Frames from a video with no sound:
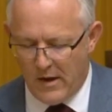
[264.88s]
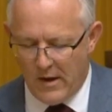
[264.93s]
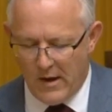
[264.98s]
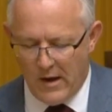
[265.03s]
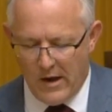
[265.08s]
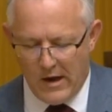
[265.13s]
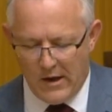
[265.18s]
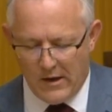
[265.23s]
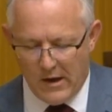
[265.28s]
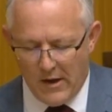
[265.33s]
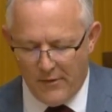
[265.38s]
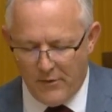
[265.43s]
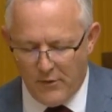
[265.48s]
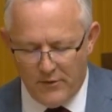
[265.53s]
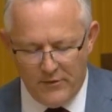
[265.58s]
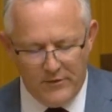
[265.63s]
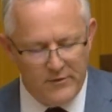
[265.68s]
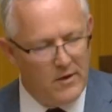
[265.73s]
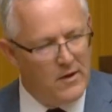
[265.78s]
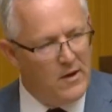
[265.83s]
In
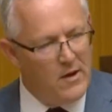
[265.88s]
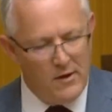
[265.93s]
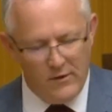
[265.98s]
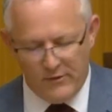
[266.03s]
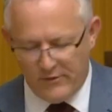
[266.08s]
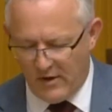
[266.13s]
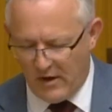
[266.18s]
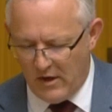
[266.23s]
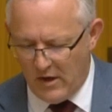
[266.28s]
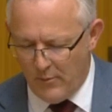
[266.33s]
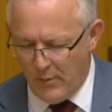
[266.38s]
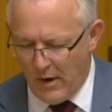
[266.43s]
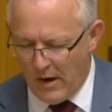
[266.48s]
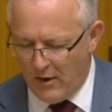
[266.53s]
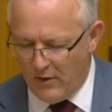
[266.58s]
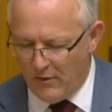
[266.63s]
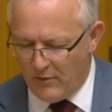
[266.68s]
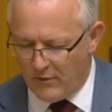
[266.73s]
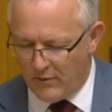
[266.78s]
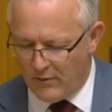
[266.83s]
others, senior
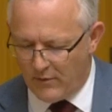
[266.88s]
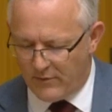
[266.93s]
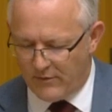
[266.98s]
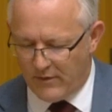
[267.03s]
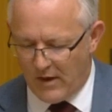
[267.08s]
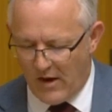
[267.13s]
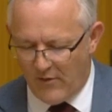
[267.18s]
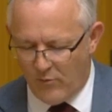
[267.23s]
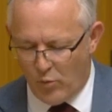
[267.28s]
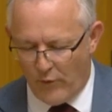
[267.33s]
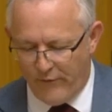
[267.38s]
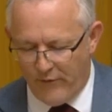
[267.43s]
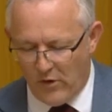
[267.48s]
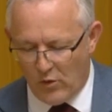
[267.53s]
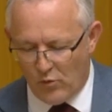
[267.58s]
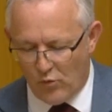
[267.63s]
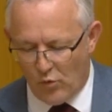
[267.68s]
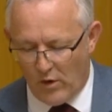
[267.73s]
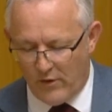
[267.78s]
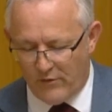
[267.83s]
managers have
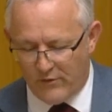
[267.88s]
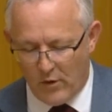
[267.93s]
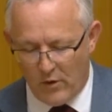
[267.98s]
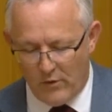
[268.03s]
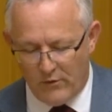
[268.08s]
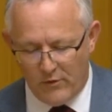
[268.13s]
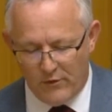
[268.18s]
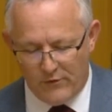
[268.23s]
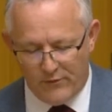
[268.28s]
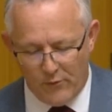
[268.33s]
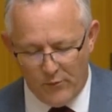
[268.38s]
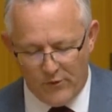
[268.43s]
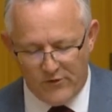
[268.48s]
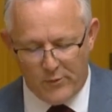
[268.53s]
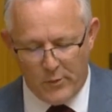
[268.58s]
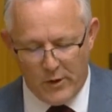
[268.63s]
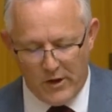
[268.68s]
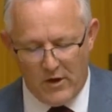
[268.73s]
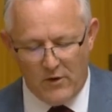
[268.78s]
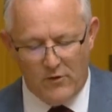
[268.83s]
prevented researchers from
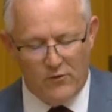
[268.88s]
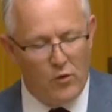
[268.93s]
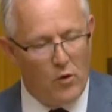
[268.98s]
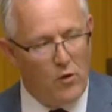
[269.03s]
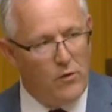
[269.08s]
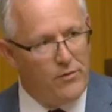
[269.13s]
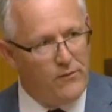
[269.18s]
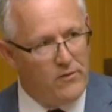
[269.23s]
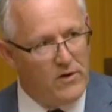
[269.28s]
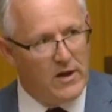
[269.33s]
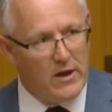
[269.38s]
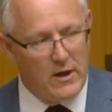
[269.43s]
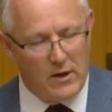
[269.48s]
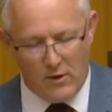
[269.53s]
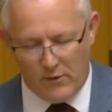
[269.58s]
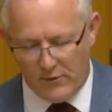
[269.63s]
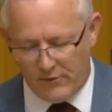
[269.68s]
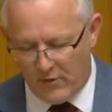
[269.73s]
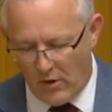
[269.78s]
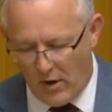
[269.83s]
speaking truthfully
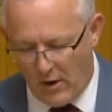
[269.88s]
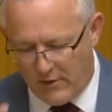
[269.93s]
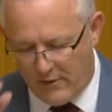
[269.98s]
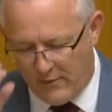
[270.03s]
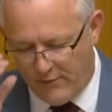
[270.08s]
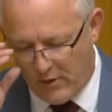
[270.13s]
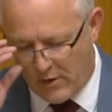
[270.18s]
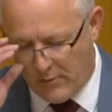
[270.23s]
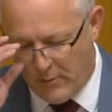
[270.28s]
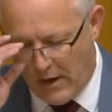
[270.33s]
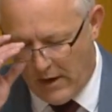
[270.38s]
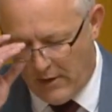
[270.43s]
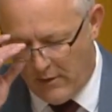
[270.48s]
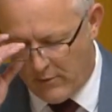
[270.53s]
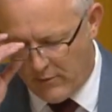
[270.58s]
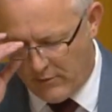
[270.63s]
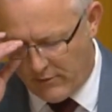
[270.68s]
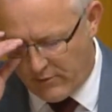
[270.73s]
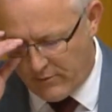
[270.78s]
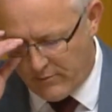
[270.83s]
on scientific
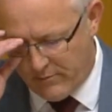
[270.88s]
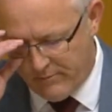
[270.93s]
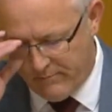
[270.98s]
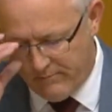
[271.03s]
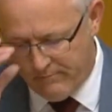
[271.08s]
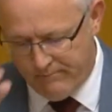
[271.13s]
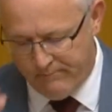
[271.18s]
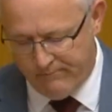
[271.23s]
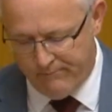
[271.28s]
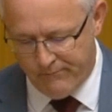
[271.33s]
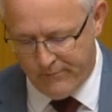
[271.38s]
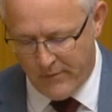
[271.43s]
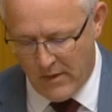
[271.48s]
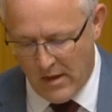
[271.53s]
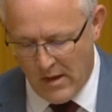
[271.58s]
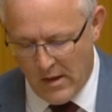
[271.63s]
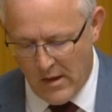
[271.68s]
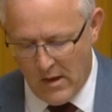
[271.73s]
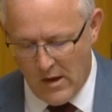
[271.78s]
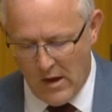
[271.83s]
matters.
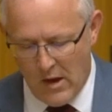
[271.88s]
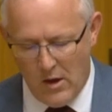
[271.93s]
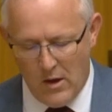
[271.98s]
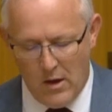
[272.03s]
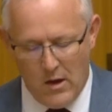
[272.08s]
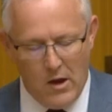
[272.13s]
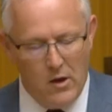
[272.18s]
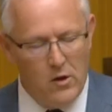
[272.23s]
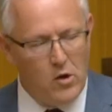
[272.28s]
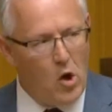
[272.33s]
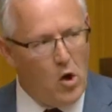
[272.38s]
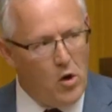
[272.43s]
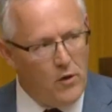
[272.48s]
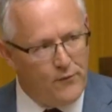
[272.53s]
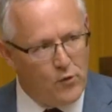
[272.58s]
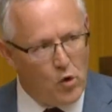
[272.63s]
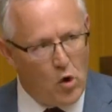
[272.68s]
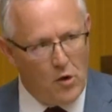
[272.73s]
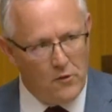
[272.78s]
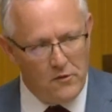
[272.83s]
A code of
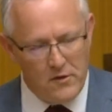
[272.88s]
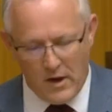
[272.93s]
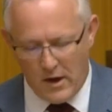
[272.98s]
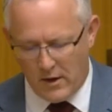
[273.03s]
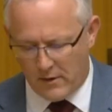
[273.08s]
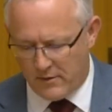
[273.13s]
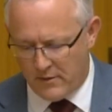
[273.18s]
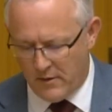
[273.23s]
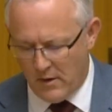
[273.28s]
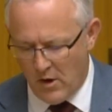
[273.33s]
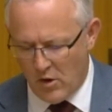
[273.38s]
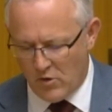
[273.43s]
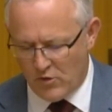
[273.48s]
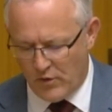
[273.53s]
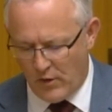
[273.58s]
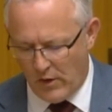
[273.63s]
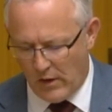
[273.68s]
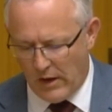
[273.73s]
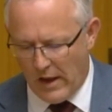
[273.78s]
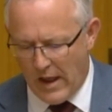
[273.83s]
conduct should
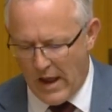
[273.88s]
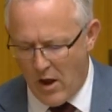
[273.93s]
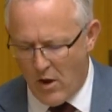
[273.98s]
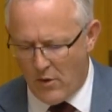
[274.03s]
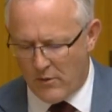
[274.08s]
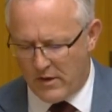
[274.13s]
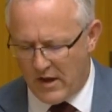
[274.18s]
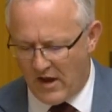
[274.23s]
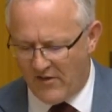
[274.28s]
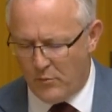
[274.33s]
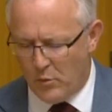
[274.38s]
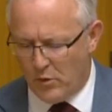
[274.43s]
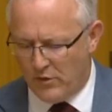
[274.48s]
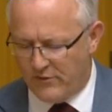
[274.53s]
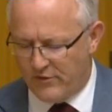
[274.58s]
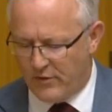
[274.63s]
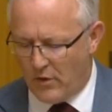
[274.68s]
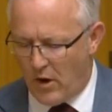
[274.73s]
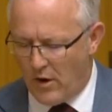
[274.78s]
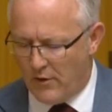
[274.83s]
allow government
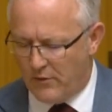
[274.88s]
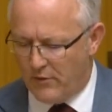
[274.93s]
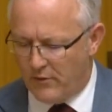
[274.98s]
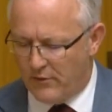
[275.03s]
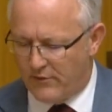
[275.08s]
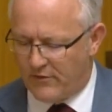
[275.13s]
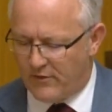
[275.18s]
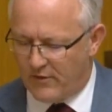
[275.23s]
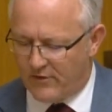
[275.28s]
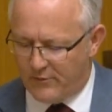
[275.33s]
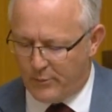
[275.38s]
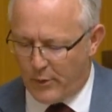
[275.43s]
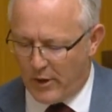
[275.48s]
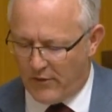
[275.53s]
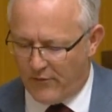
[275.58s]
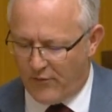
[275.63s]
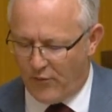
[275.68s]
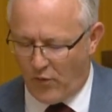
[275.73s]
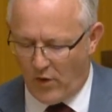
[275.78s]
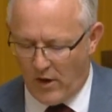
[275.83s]
scientists to speak
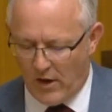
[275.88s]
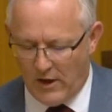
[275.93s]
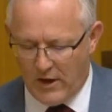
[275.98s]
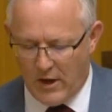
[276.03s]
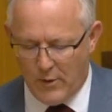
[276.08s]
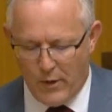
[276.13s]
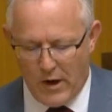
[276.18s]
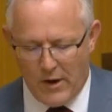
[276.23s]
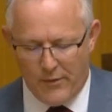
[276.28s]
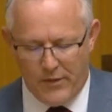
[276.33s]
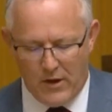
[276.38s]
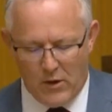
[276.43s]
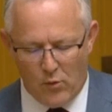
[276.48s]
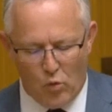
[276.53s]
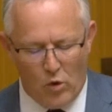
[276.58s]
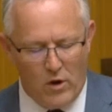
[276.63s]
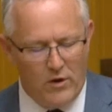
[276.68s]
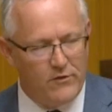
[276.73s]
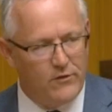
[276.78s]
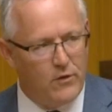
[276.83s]
freely about their
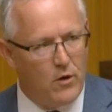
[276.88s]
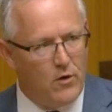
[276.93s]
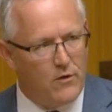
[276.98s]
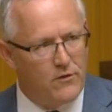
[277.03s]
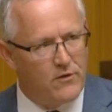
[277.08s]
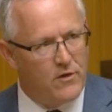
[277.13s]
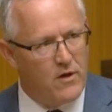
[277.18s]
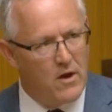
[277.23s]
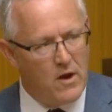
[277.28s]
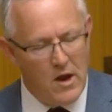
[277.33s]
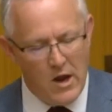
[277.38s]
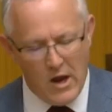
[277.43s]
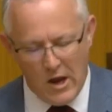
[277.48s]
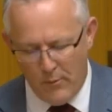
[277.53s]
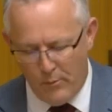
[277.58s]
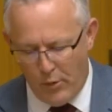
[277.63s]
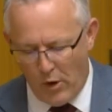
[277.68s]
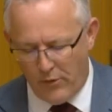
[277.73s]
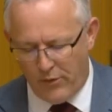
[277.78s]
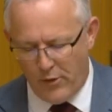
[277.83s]
research in
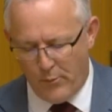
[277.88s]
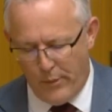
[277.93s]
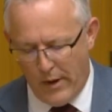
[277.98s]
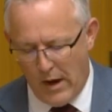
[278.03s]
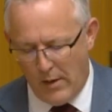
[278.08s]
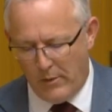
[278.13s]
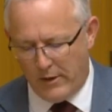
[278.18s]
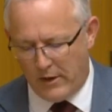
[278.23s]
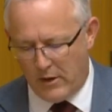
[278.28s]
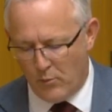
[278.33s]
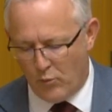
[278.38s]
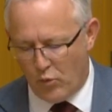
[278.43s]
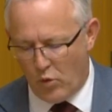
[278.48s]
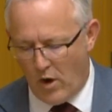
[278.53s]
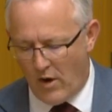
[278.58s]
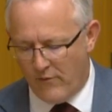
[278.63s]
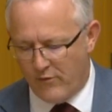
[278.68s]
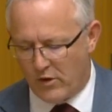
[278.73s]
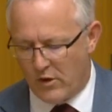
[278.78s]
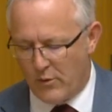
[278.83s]
both a public and
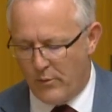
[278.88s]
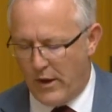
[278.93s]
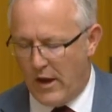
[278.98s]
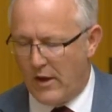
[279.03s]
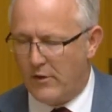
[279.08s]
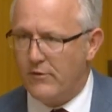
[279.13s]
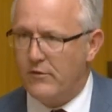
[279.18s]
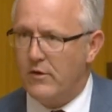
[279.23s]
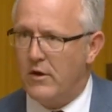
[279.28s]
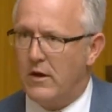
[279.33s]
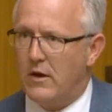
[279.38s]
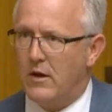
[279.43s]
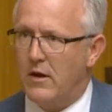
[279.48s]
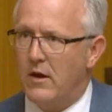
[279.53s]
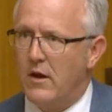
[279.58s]
private capacity.